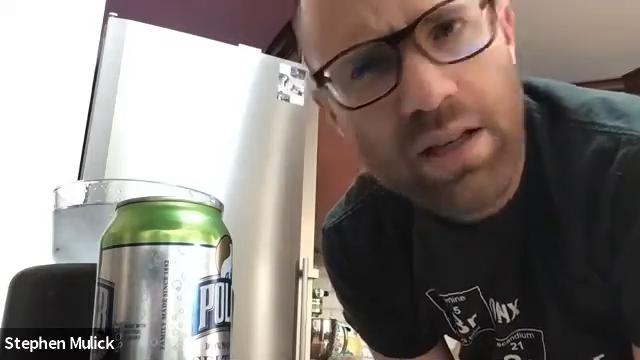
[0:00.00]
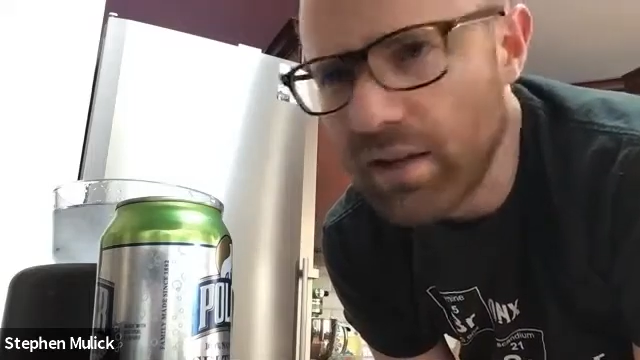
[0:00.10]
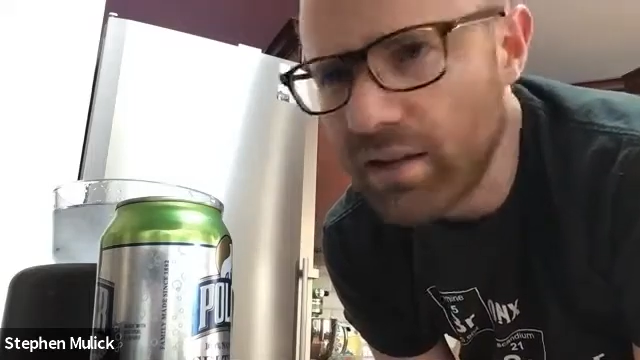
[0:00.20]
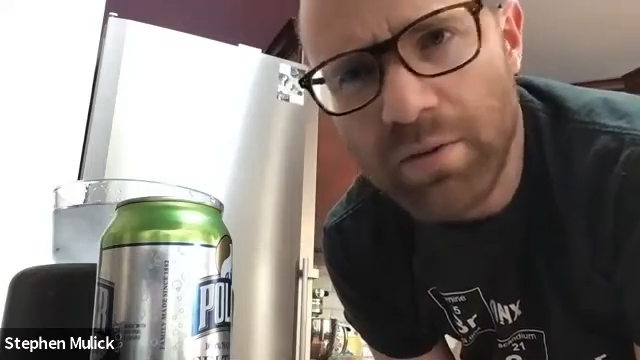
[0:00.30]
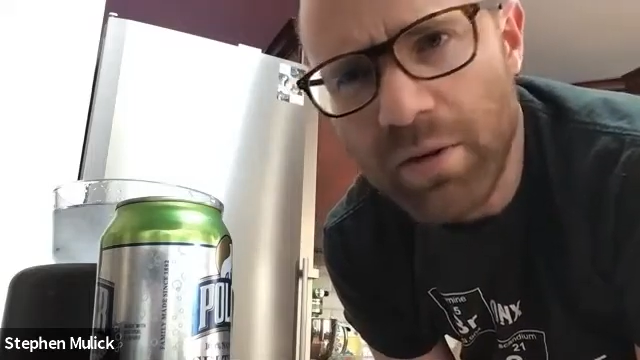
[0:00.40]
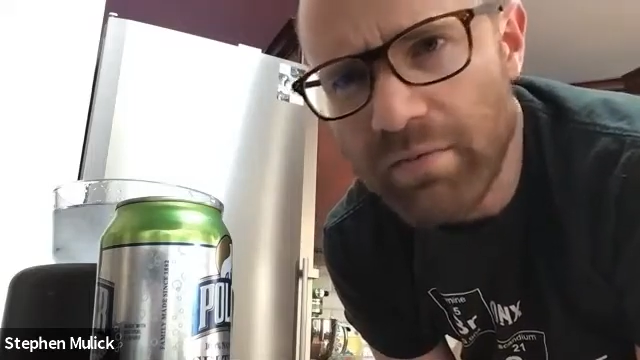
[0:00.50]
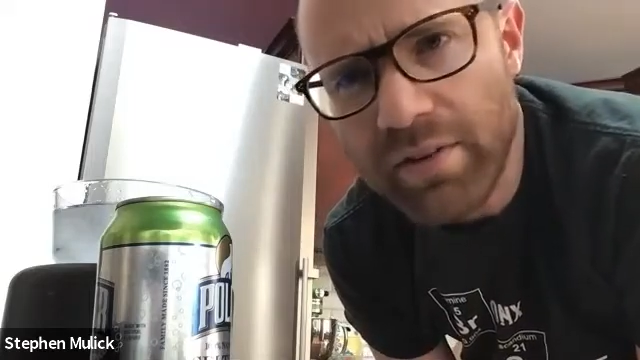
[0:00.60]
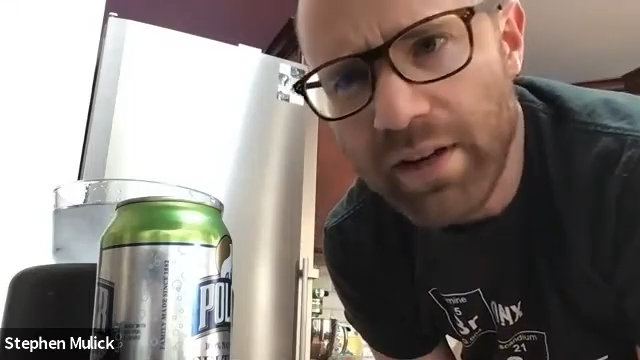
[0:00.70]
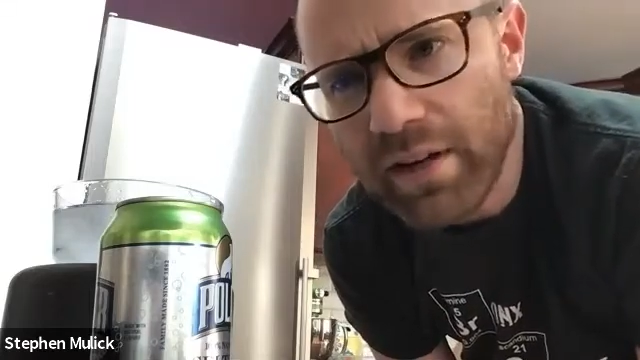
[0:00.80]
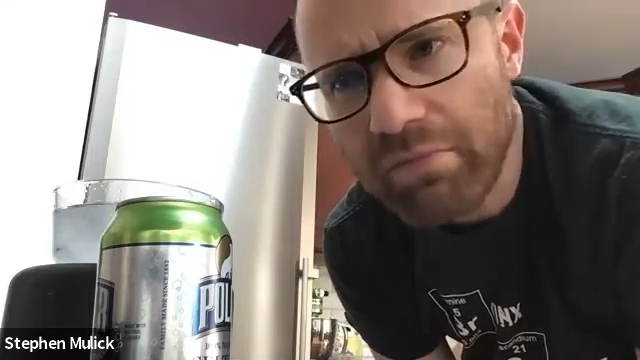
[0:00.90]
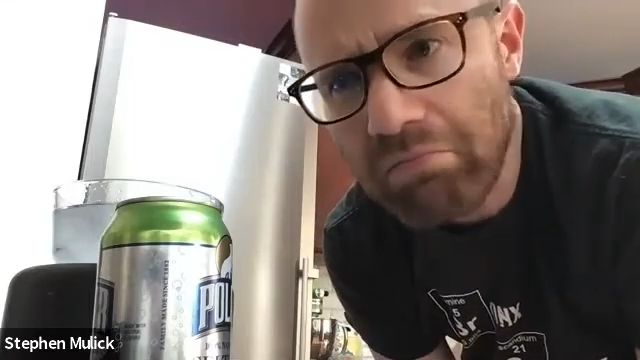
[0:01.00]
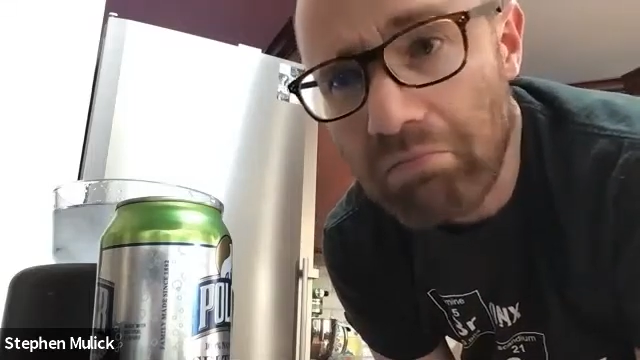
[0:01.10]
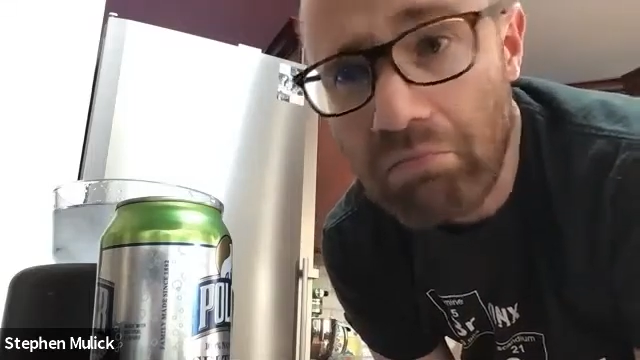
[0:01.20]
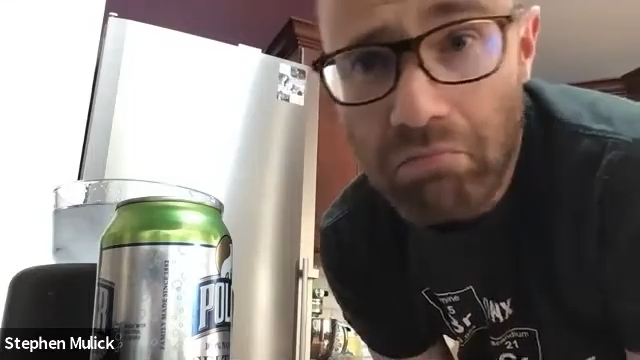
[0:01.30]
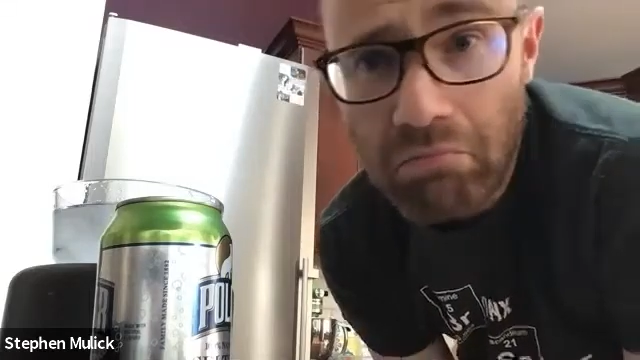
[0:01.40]
I don't know what I'm forgetting.
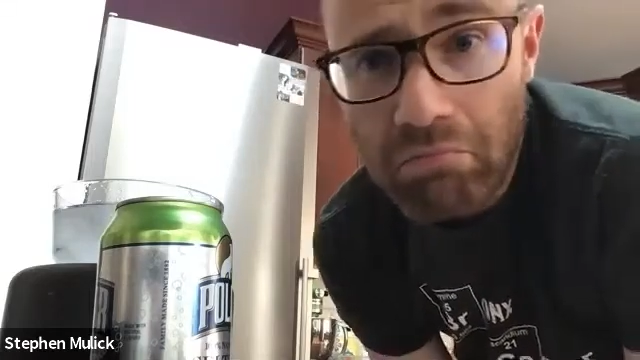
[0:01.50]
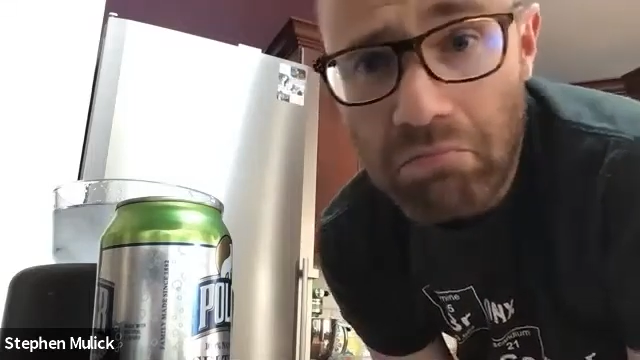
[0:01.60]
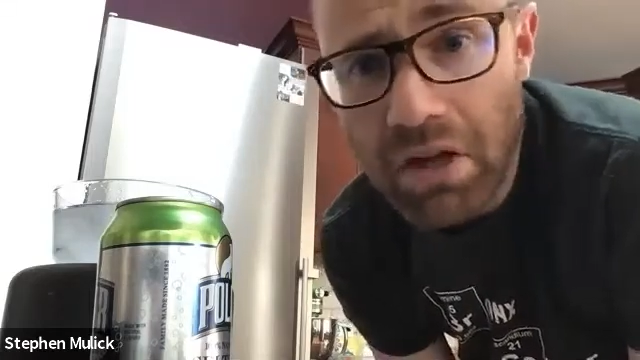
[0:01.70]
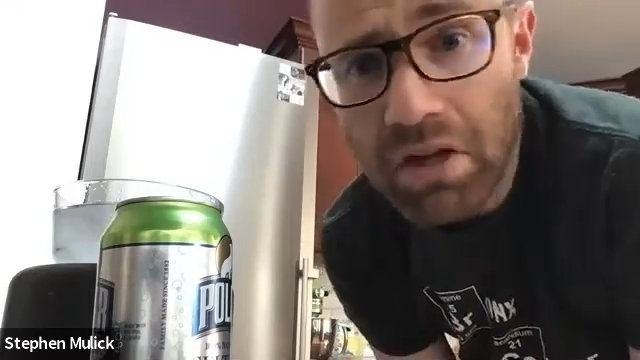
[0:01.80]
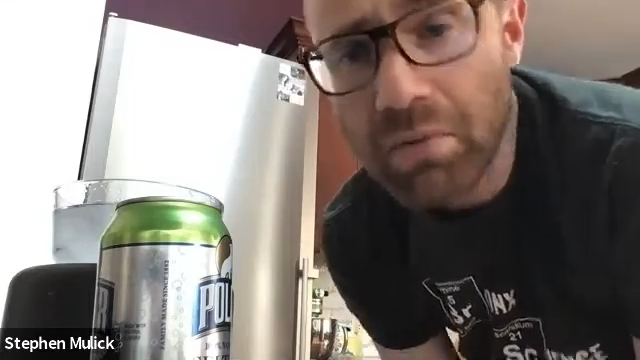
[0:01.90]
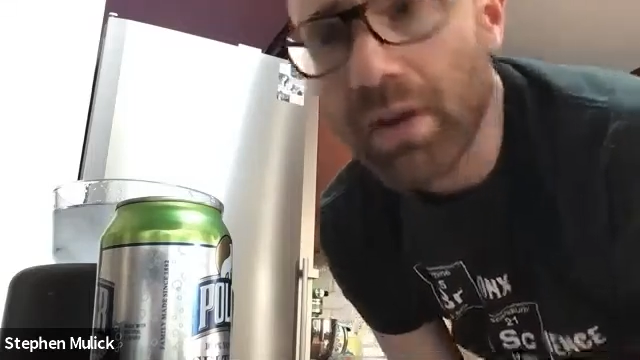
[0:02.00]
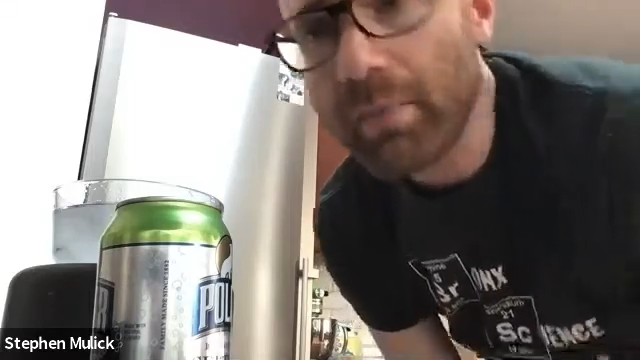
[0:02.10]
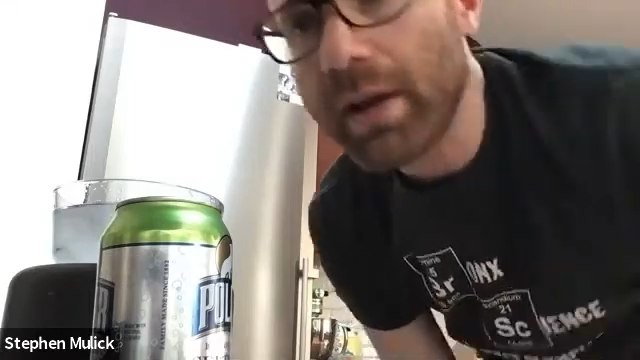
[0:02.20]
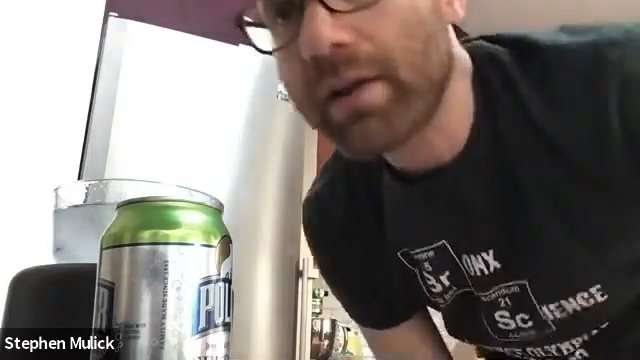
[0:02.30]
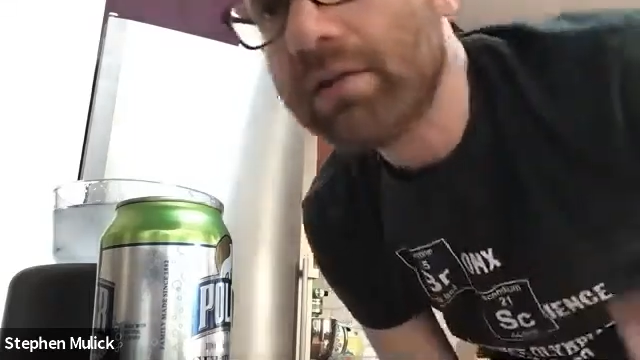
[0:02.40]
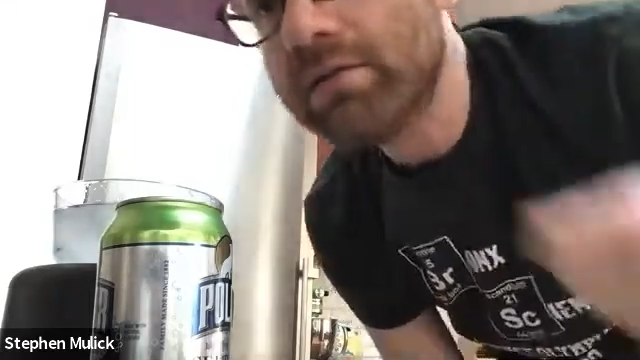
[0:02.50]
Not going to worry about it.